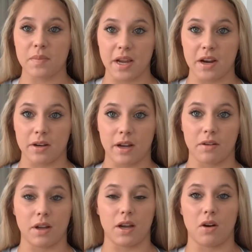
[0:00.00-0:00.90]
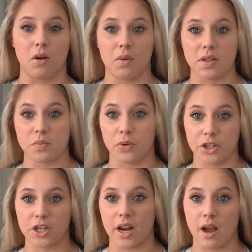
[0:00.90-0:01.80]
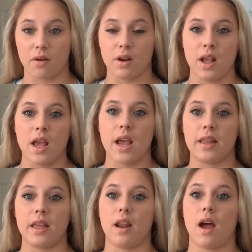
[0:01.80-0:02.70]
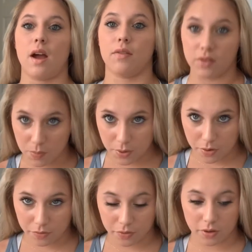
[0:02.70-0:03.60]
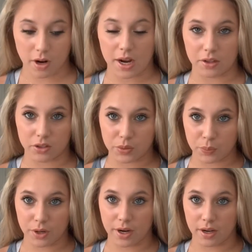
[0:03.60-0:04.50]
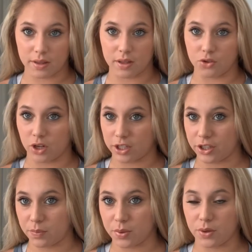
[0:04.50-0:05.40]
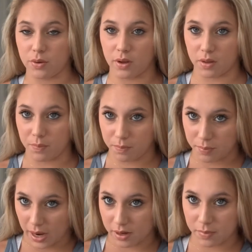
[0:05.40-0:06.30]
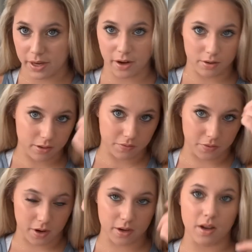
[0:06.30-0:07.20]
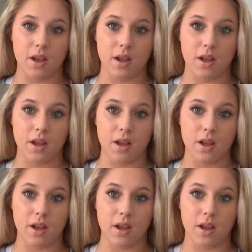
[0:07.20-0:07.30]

my hair down, I always brush it out and then I flip over, I'll spray the dry shampoo on the back of my hair in the front,